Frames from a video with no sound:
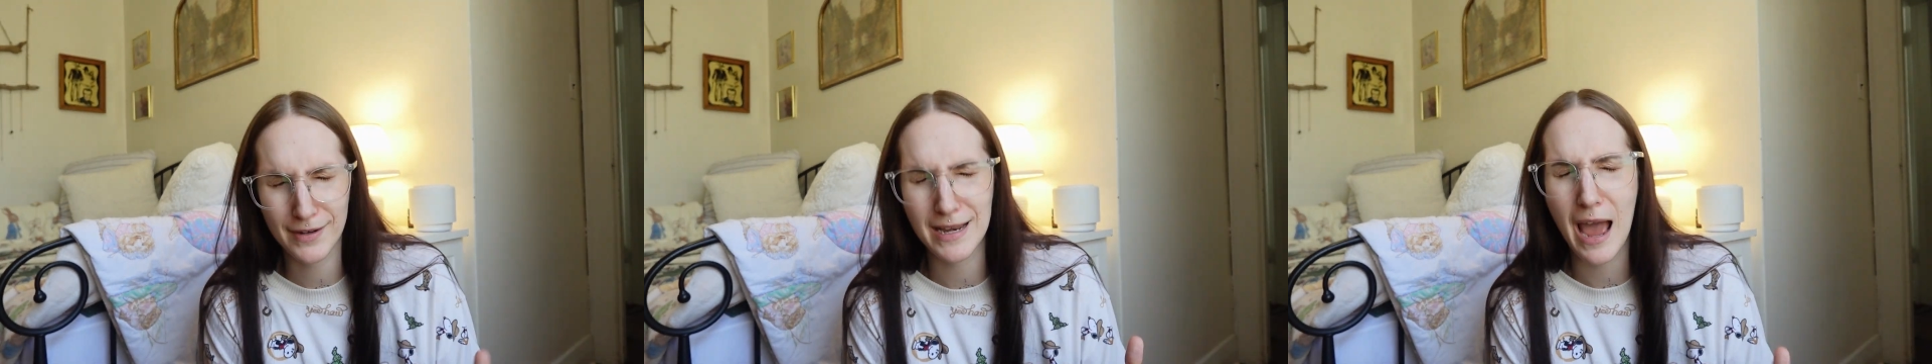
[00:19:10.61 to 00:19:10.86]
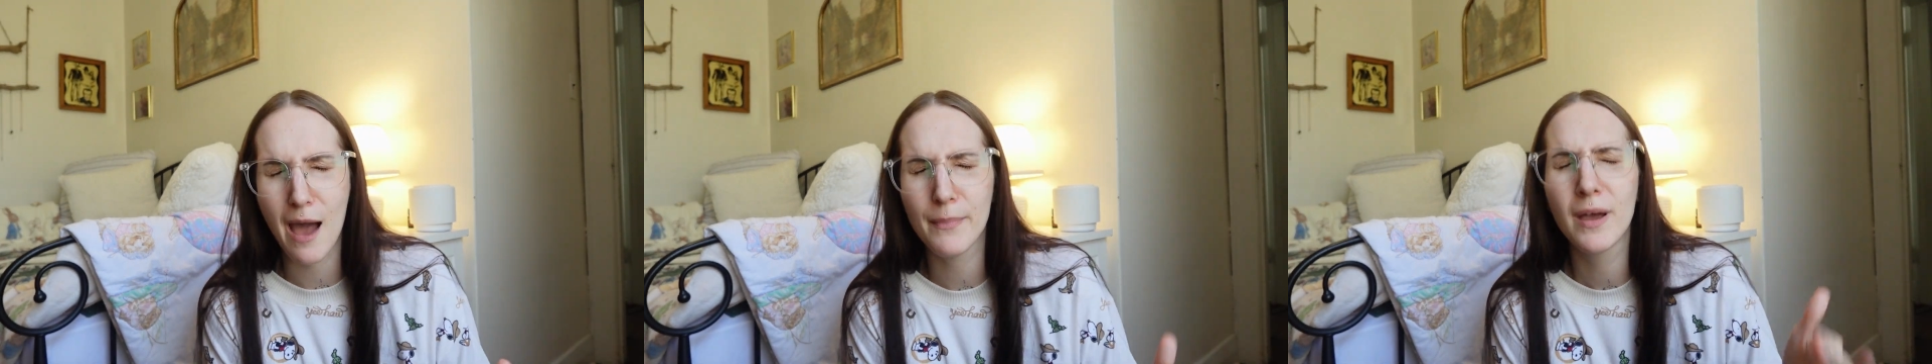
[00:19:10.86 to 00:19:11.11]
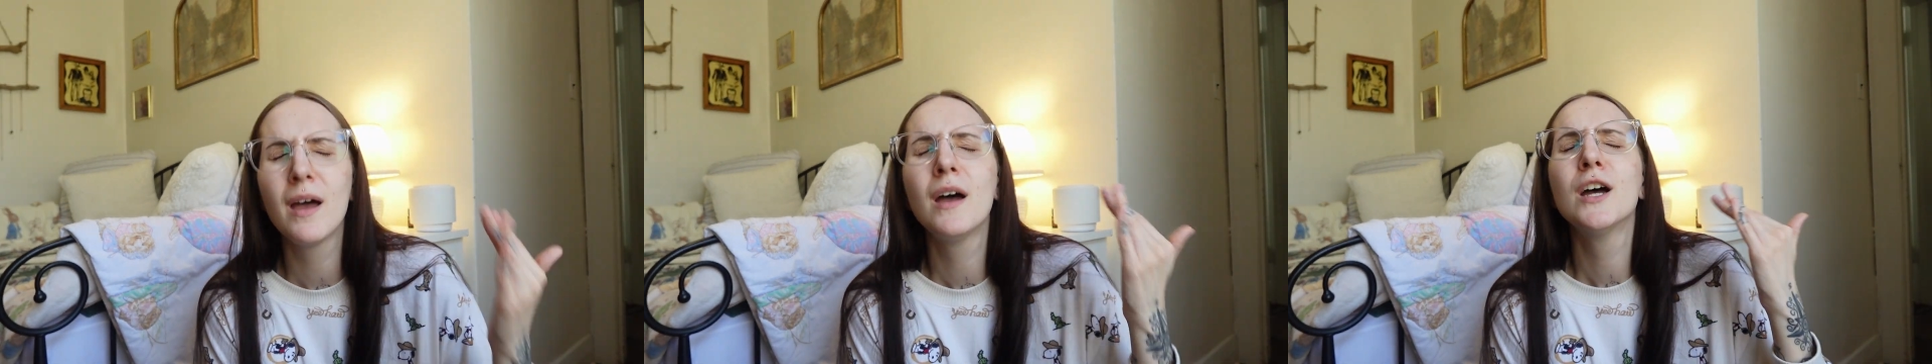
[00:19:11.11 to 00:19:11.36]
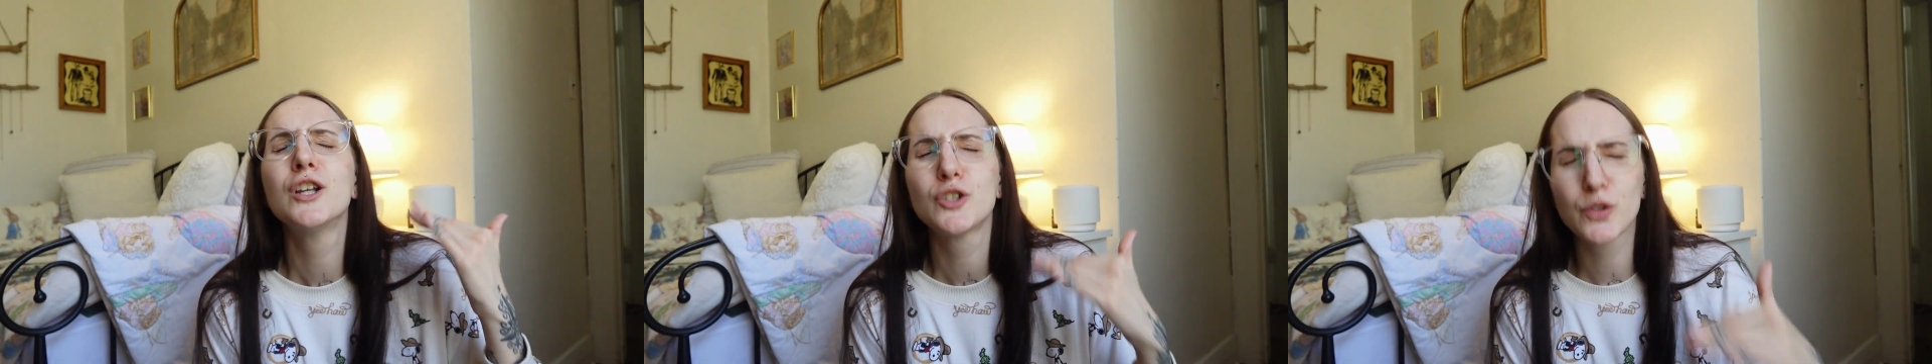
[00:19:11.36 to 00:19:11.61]
a nap,
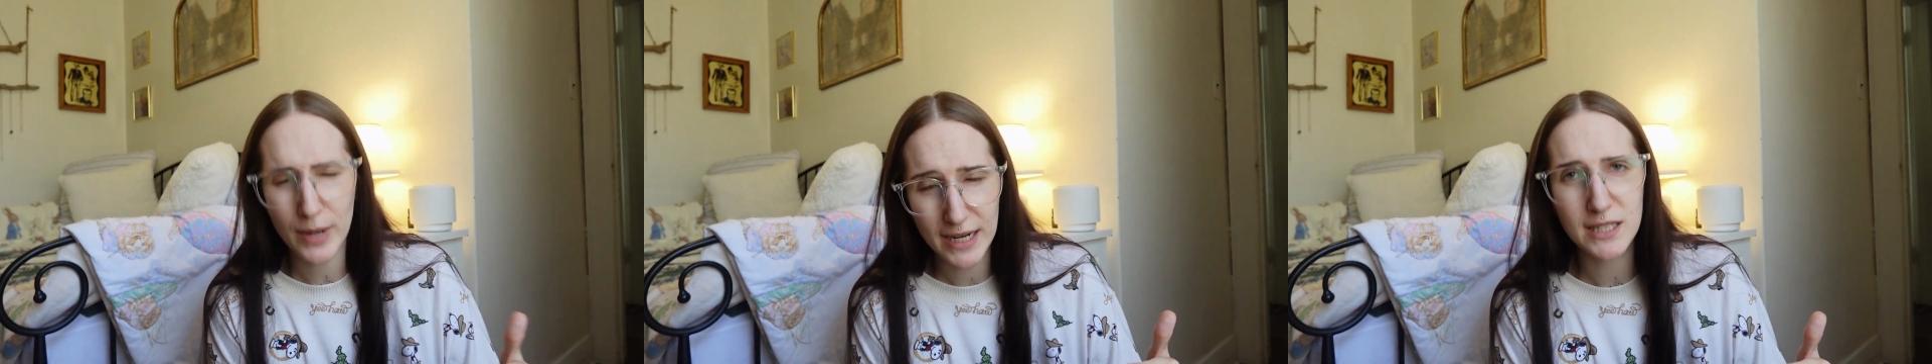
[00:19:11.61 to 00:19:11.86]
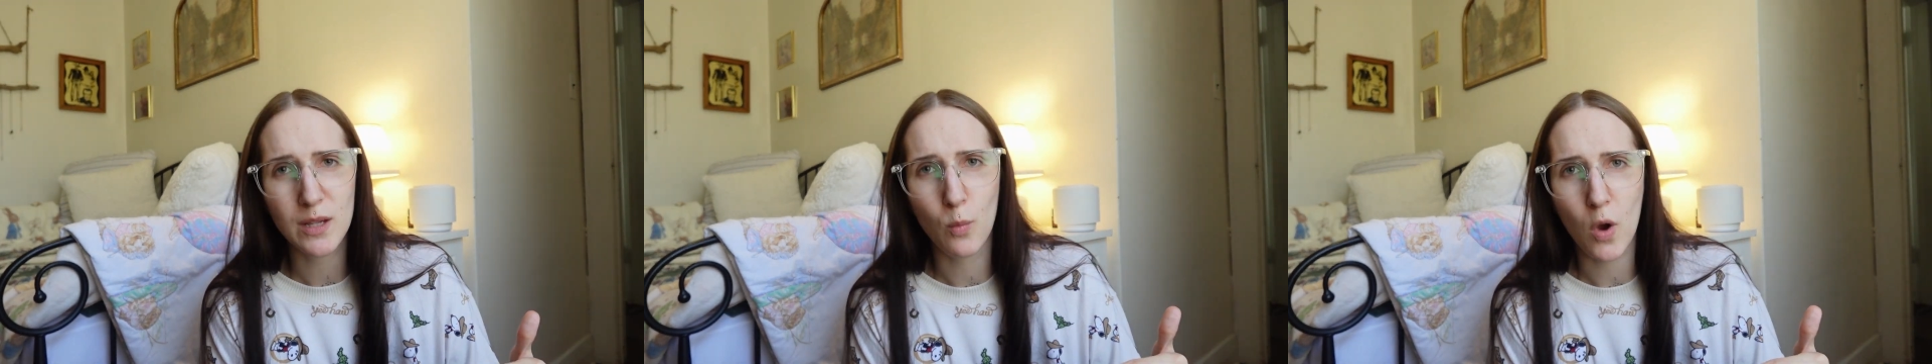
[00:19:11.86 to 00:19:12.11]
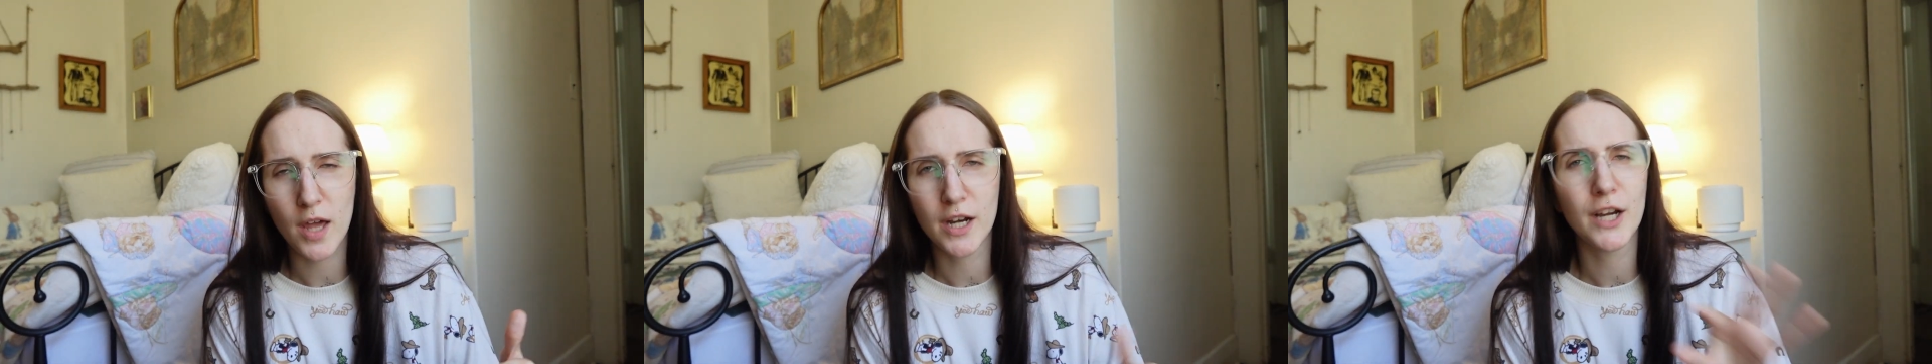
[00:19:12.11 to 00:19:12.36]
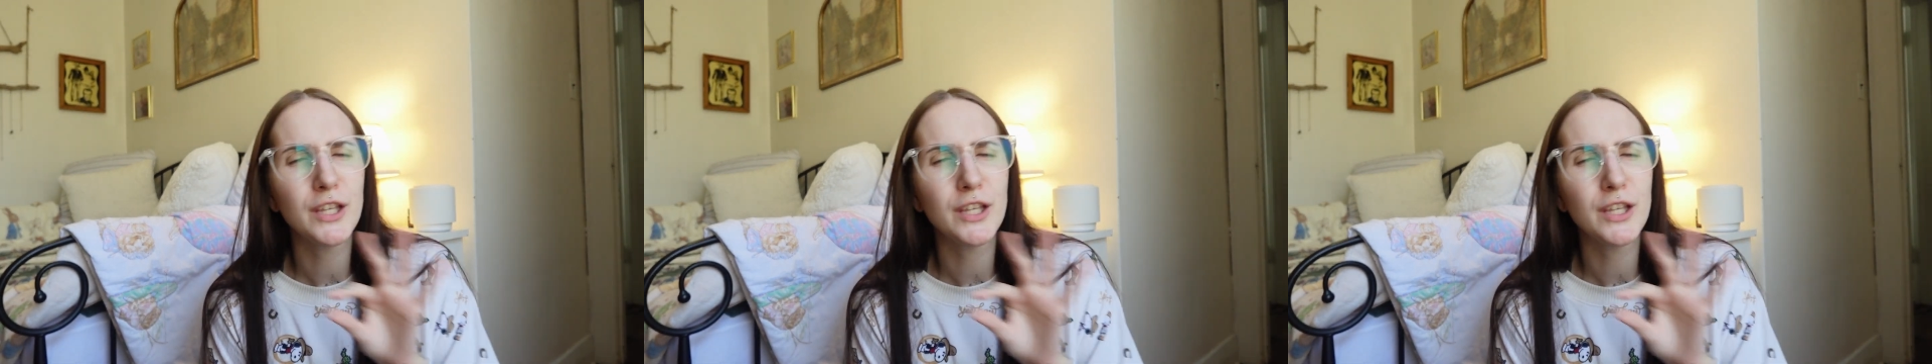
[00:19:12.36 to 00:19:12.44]
drink some water.